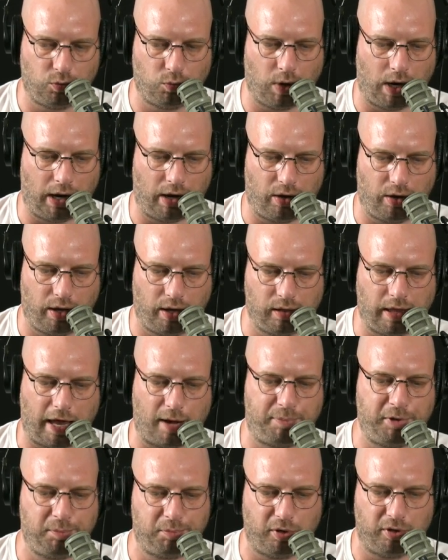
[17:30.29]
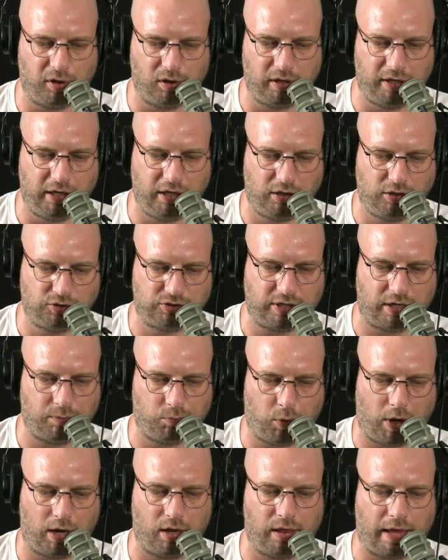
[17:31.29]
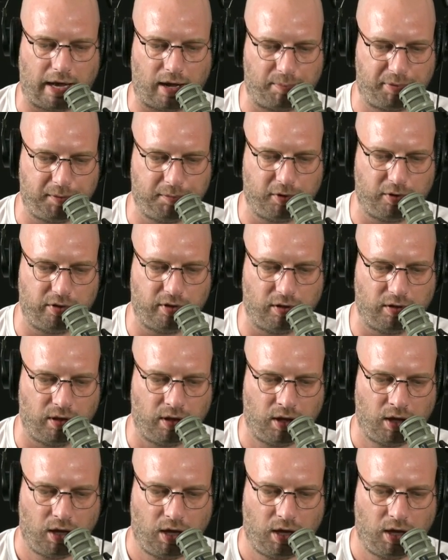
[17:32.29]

While a lot of people in the league, you said while a lot of people in the